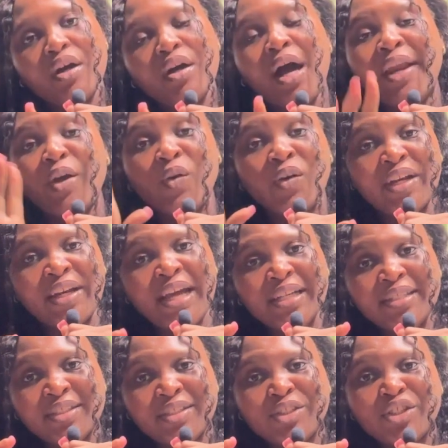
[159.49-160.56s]
an
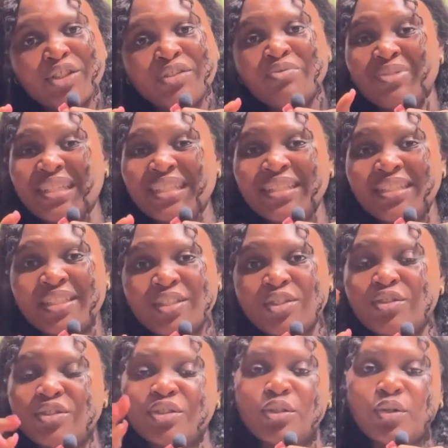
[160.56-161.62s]
organization related
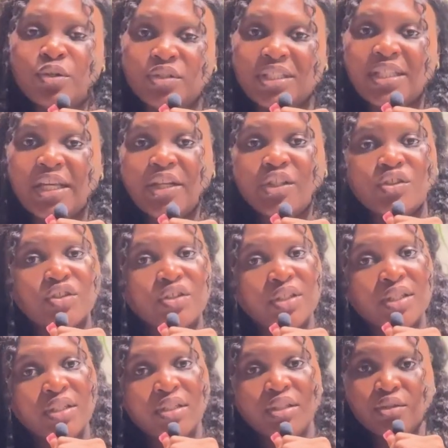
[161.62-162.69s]
to the course that you
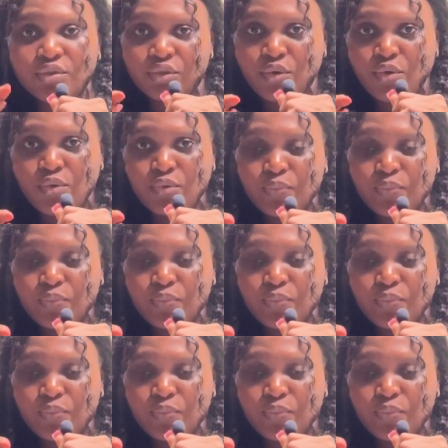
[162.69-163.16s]
studied in school.